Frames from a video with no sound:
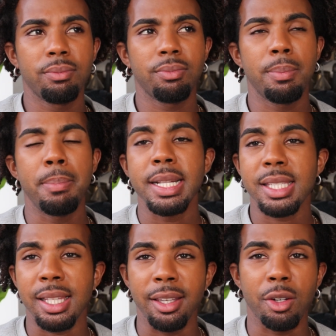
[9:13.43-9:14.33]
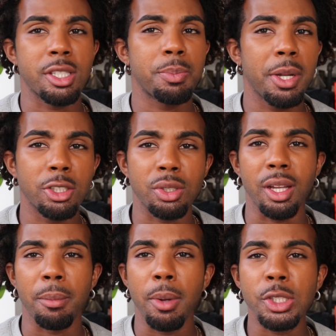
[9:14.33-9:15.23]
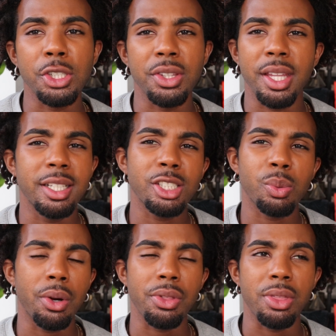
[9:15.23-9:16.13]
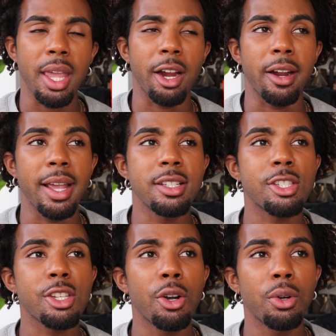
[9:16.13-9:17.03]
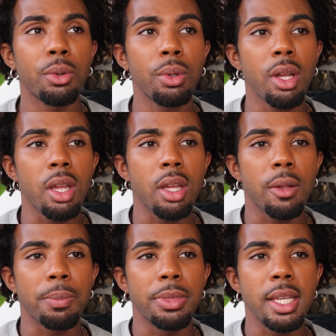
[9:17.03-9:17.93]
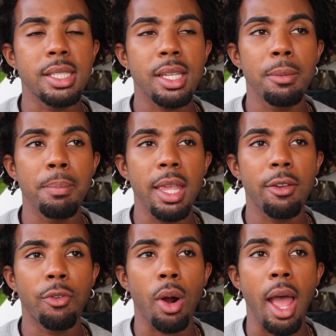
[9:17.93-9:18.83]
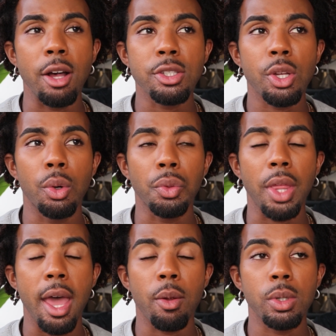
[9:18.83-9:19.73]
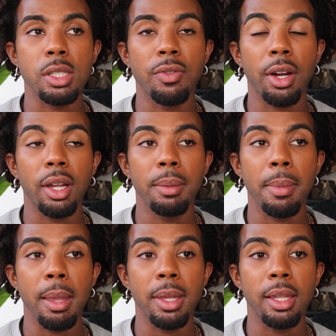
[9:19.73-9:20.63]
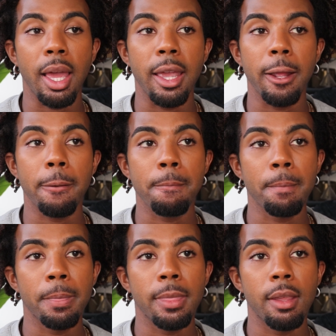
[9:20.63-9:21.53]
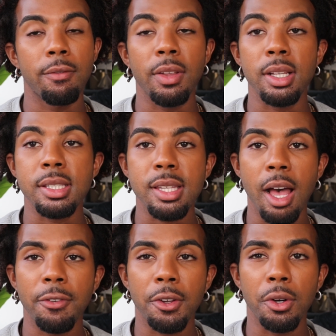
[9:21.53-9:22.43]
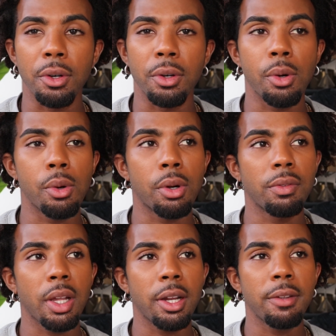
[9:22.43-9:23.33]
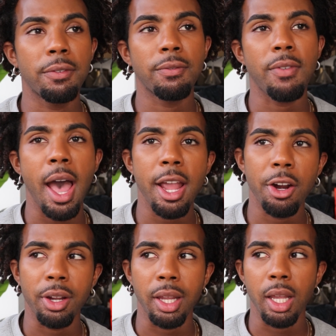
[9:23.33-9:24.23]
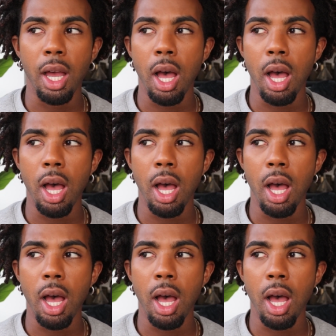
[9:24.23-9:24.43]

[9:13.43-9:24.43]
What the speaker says: mentally or spiritually or emotionally, they just weren't there. And so this could make for a household that was very maybe like philosophical or very fiery,